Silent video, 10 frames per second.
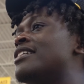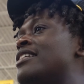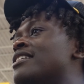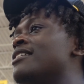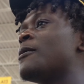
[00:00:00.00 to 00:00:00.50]

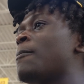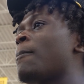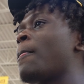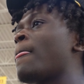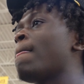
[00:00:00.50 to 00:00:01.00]
Yeah, so I'm go
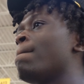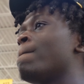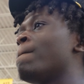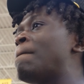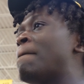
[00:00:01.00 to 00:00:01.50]
tell their mama.
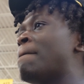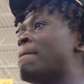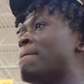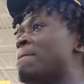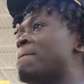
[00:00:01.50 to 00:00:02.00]

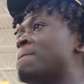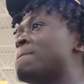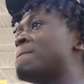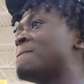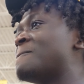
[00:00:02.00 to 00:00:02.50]
To
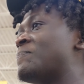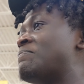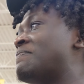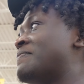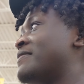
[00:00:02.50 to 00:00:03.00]
report them for
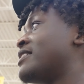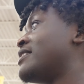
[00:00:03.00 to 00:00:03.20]
harassment.